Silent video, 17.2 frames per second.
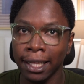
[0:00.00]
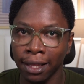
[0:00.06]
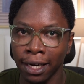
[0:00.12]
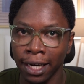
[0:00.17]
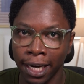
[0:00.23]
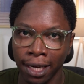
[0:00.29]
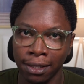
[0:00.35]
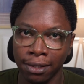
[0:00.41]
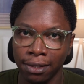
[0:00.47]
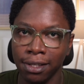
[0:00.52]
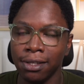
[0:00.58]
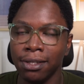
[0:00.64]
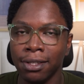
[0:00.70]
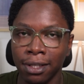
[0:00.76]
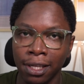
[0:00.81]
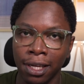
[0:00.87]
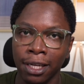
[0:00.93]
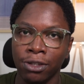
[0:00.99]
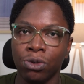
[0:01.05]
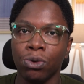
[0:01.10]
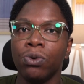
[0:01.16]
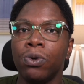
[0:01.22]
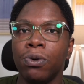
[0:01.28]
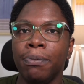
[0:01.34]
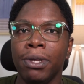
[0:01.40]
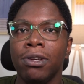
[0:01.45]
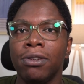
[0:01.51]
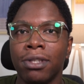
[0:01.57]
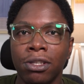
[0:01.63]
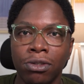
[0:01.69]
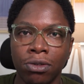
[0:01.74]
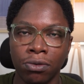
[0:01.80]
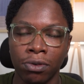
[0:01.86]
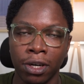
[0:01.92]
three s. This is the tool we'll be
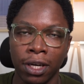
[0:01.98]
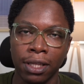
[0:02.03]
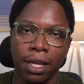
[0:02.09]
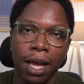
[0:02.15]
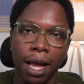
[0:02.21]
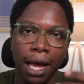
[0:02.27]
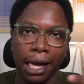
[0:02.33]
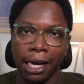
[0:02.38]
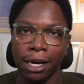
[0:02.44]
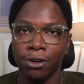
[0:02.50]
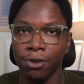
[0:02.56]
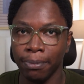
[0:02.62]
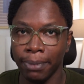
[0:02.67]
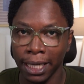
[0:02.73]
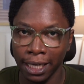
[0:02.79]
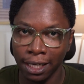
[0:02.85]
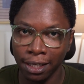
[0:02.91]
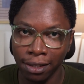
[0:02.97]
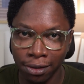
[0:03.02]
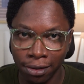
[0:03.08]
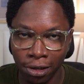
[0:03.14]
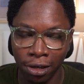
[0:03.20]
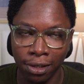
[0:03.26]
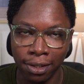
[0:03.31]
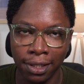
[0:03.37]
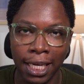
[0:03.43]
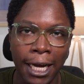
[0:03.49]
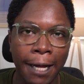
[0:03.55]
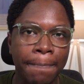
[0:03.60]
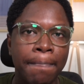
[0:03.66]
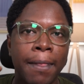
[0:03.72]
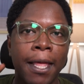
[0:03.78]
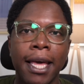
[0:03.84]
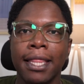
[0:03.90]
using to run our Kubernetes cluster.
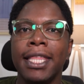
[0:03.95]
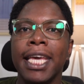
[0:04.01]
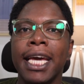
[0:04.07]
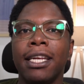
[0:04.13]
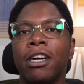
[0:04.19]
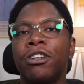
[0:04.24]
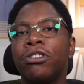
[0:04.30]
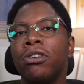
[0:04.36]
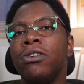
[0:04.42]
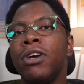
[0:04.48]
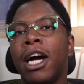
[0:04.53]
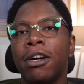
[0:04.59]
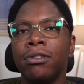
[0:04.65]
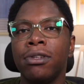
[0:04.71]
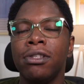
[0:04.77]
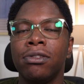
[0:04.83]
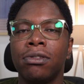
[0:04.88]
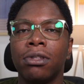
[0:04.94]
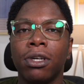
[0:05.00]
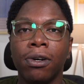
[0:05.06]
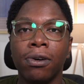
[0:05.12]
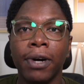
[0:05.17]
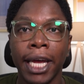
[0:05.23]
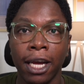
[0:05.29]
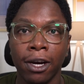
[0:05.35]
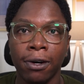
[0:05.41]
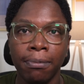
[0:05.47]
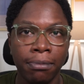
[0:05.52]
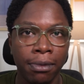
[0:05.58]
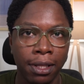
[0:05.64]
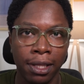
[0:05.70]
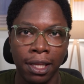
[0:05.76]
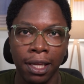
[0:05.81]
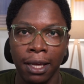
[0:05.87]
Then I'll show you how to install Helm,
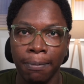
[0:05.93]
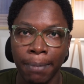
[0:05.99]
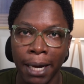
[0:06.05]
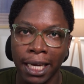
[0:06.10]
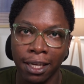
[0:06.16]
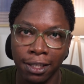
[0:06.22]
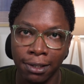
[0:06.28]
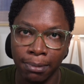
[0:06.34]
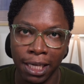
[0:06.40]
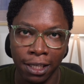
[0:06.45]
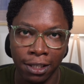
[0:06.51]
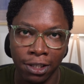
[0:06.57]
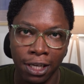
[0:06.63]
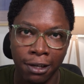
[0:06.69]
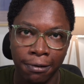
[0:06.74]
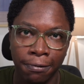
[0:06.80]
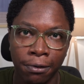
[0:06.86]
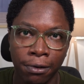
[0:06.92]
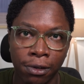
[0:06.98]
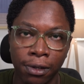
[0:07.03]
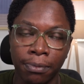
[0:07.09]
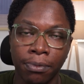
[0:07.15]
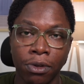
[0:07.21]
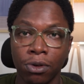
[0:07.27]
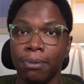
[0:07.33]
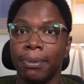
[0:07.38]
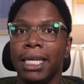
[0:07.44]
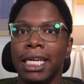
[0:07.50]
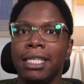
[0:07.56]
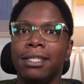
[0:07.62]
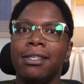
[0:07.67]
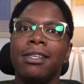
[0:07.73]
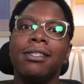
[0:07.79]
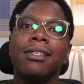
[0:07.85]
the package manager for
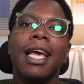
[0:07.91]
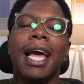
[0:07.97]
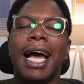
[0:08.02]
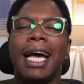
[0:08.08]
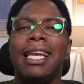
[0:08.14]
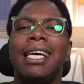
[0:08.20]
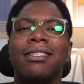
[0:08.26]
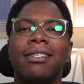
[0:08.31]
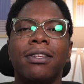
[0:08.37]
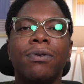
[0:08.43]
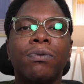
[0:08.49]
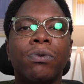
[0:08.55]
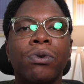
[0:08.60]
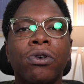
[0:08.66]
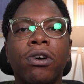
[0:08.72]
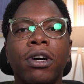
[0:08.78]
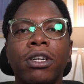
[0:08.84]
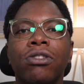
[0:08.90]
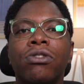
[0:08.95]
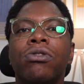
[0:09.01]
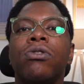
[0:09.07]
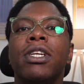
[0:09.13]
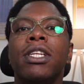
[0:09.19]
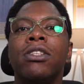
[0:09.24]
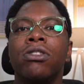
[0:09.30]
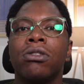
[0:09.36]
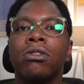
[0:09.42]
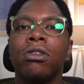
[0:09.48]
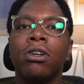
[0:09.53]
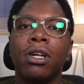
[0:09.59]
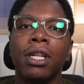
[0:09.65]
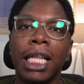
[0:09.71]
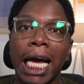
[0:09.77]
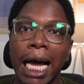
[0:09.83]
Kubernetes. And lastly, we'll go on to
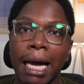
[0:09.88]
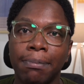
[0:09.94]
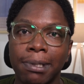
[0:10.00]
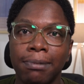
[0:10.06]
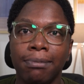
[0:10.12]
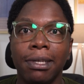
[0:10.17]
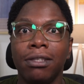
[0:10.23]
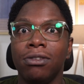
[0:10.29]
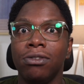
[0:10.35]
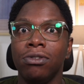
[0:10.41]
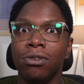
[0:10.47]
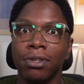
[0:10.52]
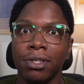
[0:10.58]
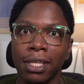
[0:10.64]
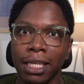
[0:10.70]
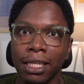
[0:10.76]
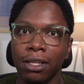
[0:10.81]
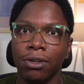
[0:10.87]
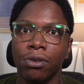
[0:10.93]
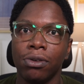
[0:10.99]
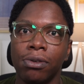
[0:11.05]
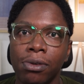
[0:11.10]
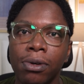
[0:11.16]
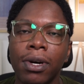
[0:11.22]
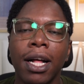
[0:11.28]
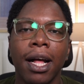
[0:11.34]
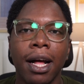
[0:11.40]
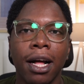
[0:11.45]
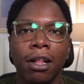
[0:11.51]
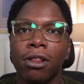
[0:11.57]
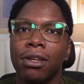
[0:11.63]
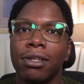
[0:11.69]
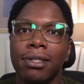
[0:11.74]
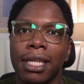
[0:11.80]
install Appsmith using the whole
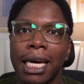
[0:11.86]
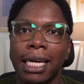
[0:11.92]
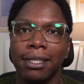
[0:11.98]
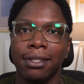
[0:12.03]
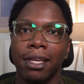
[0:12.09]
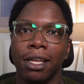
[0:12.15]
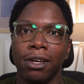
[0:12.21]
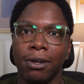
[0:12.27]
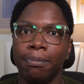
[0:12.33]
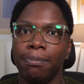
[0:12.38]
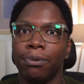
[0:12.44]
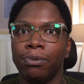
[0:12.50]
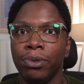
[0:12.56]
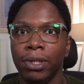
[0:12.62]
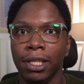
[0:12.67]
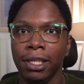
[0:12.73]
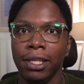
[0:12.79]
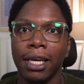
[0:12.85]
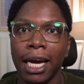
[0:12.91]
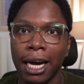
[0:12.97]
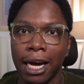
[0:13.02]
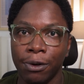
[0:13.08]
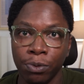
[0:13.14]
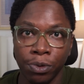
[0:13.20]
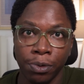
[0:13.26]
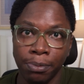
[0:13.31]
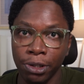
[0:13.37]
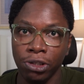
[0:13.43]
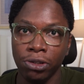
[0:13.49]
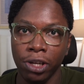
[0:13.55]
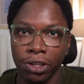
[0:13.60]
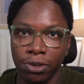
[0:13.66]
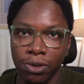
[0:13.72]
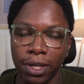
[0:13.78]
cluster and setup we will be
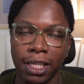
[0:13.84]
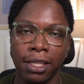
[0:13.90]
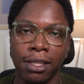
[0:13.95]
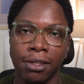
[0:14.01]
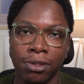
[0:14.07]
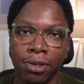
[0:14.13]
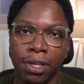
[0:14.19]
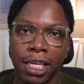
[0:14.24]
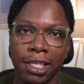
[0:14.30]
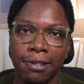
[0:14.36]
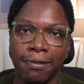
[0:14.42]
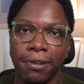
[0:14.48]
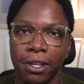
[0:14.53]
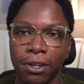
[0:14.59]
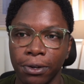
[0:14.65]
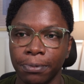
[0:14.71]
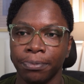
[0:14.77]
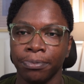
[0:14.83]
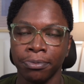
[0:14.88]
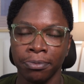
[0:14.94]
showing you in today's video.